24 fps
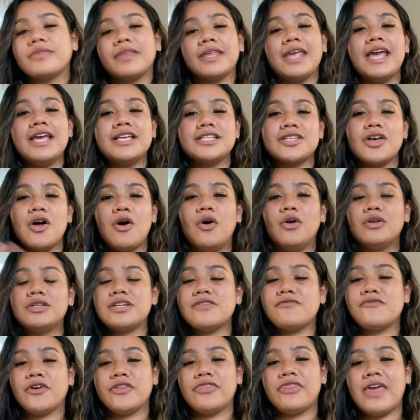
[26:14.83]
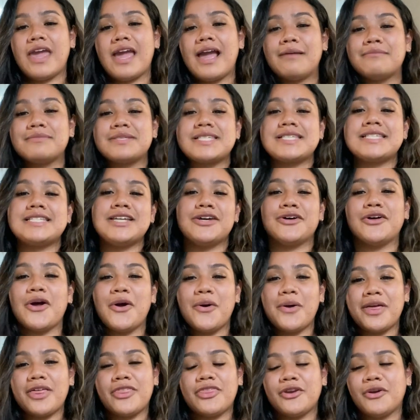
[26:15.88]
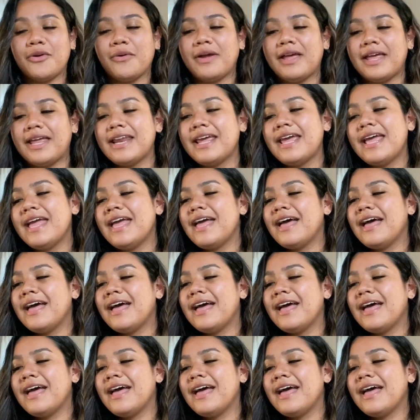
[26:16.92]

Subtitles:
is a whole different thing. I'm still going through it.